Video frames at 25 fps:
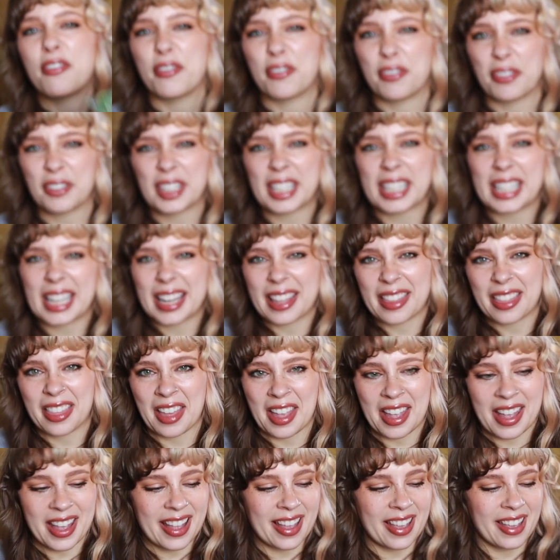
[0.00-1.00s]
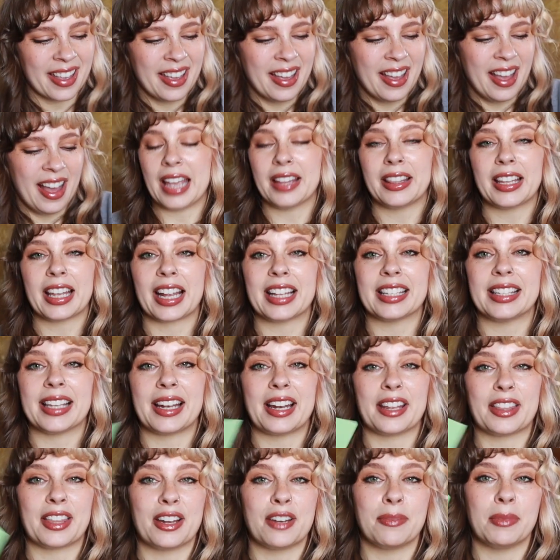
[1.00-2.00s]
frigging thing. And like I said,
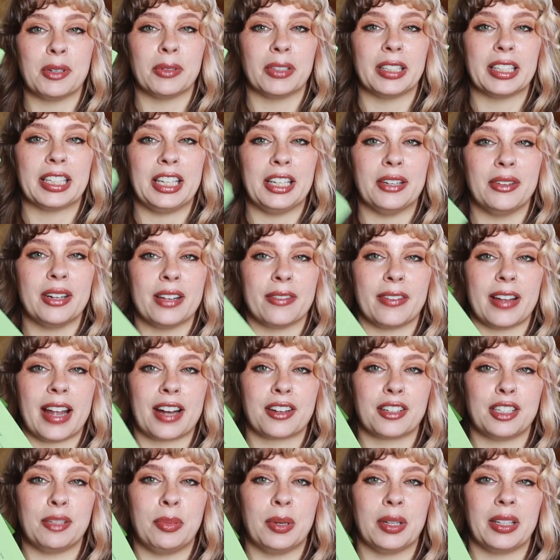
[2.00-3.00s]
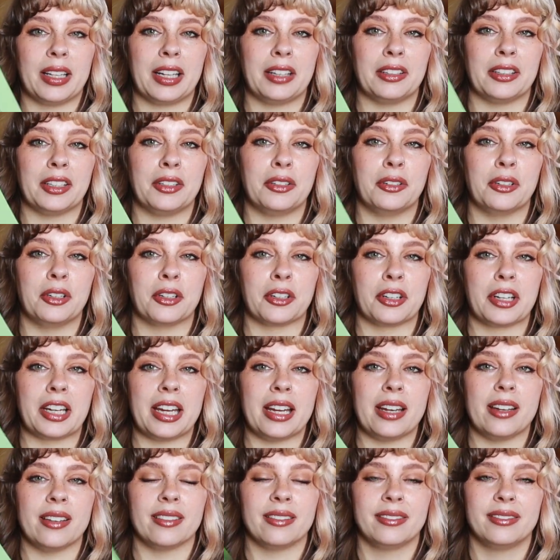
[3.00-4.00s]
I thought it'd be really cute if I actually put like little
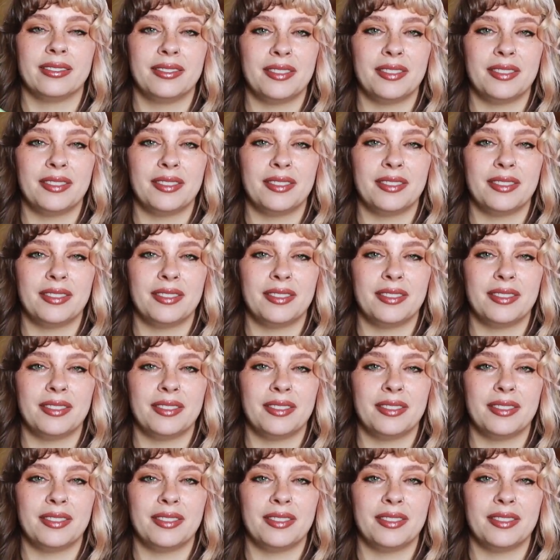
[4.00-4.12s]
green